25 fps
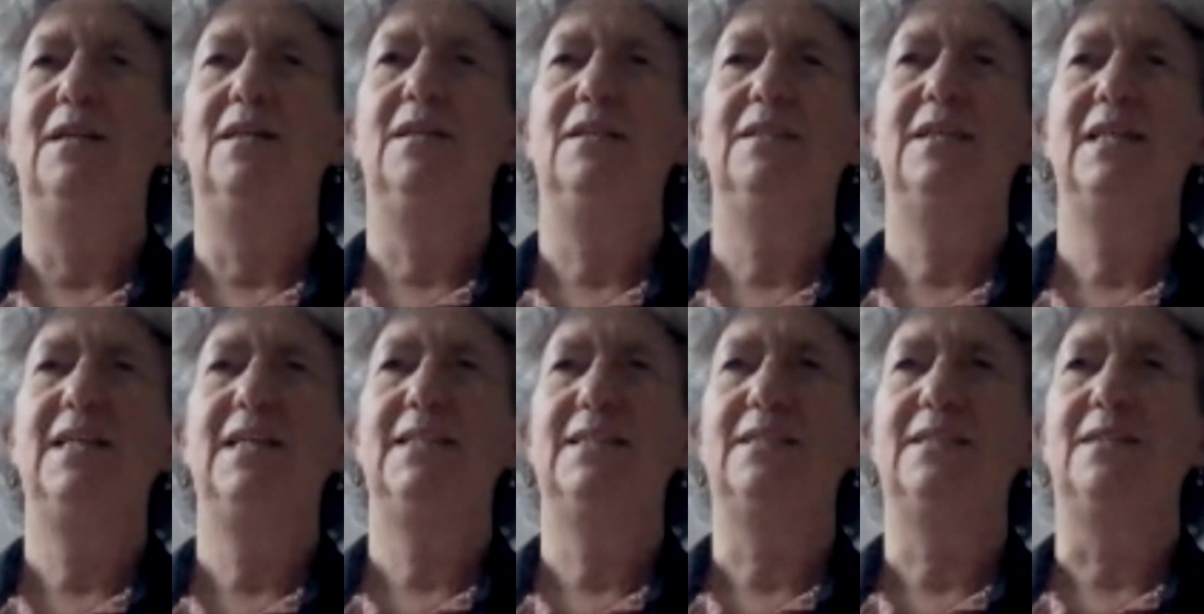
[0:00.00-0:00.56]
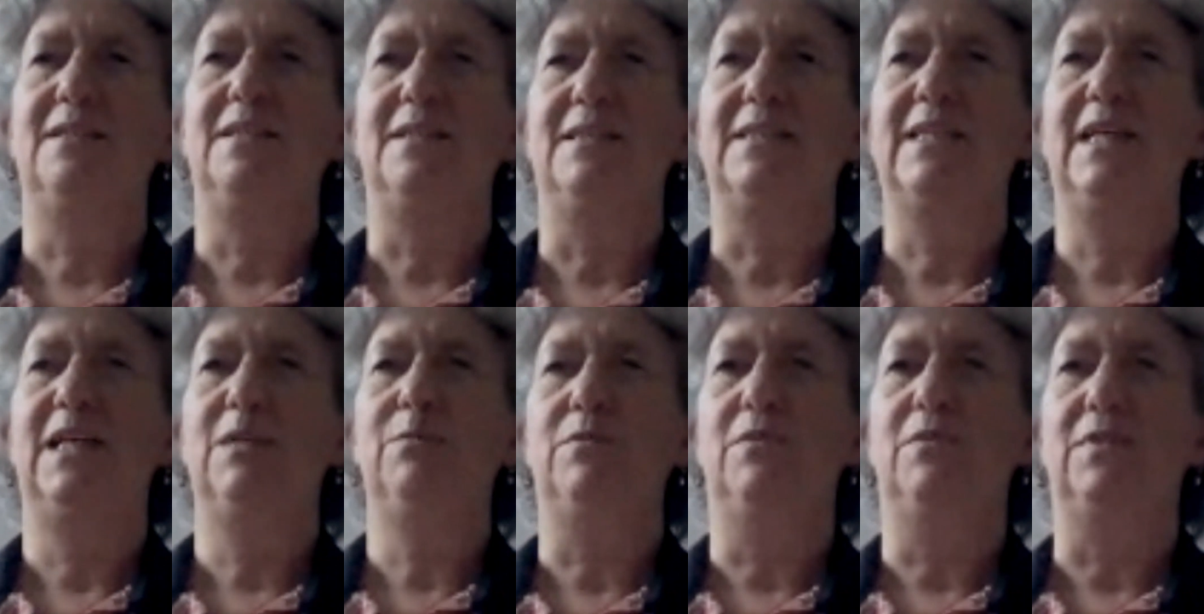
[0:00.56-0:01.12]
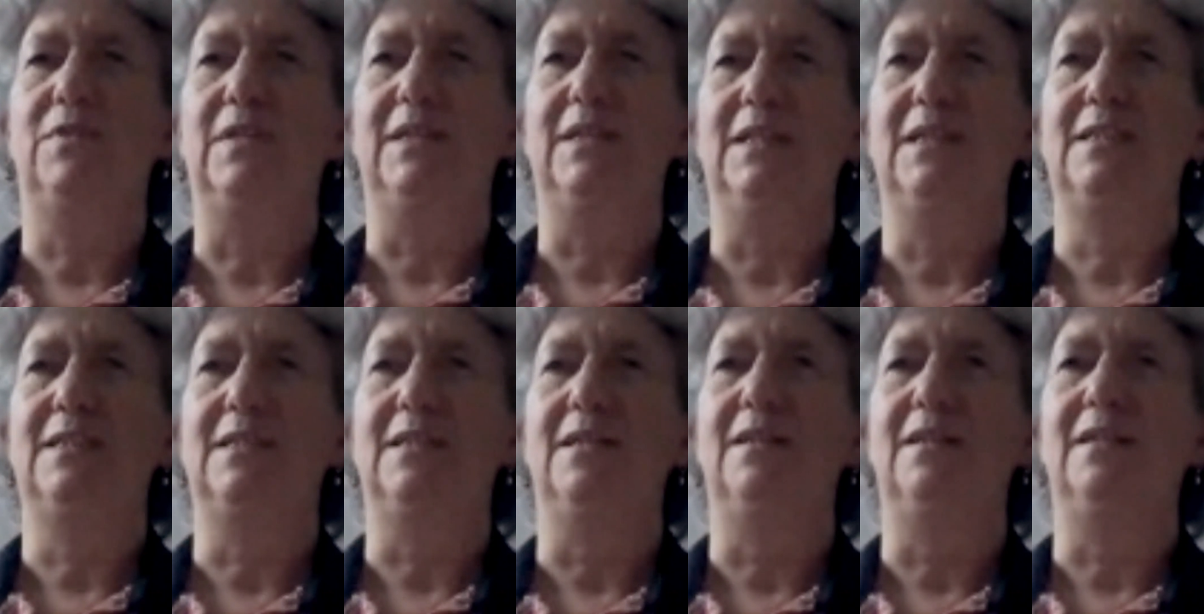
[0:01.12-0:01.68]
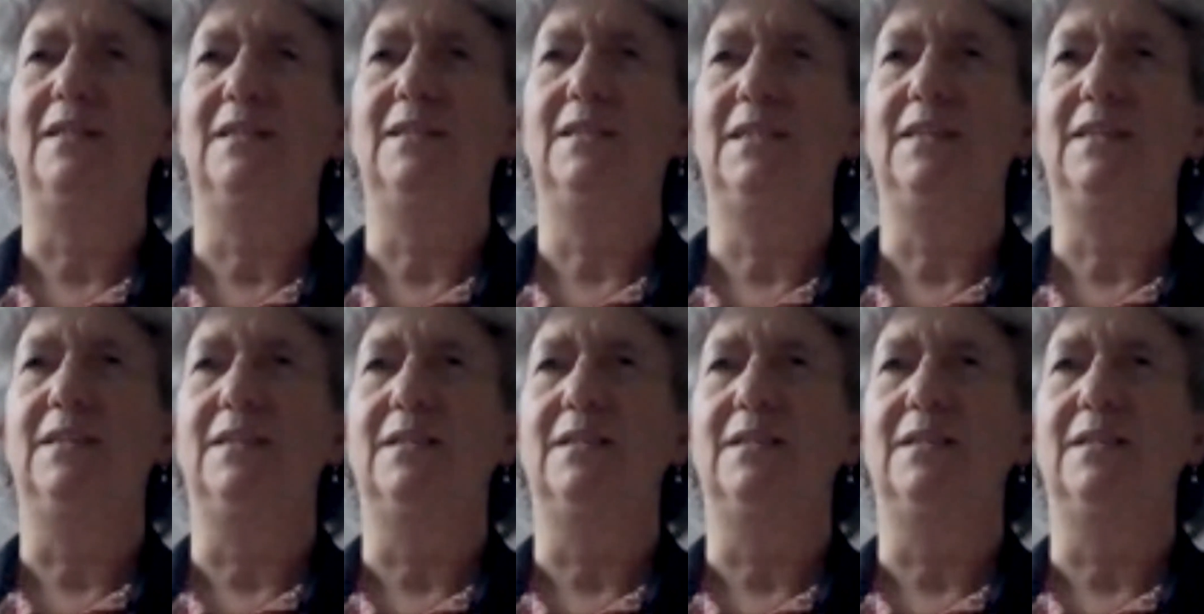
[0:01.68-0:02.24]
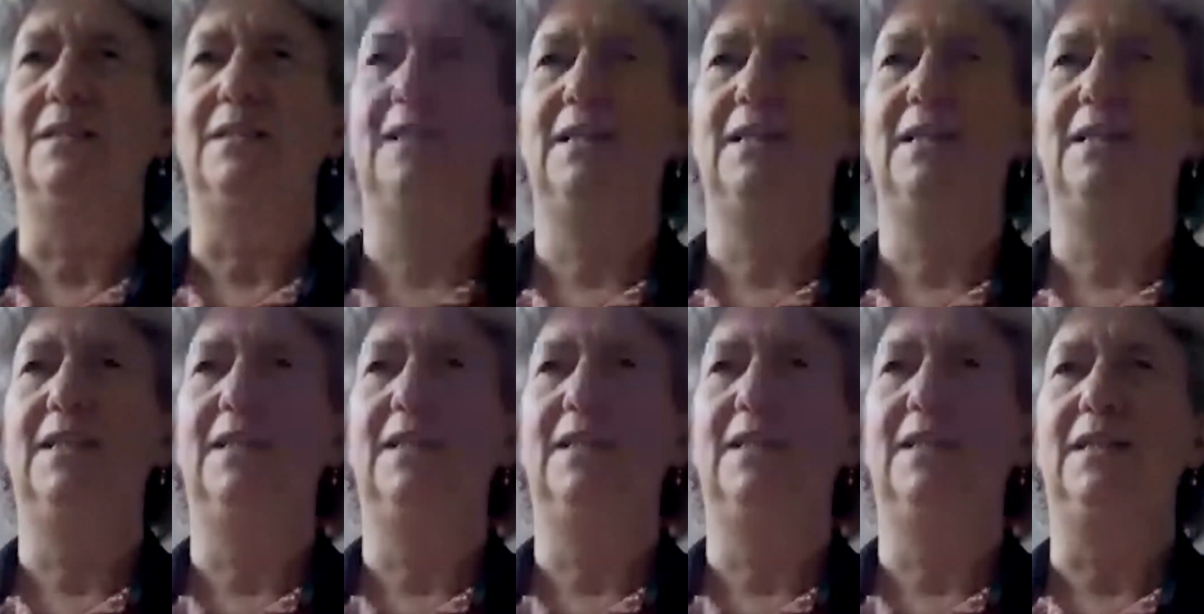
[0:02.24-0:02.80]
And that isn't a disabled thing, is it? At the end of the day,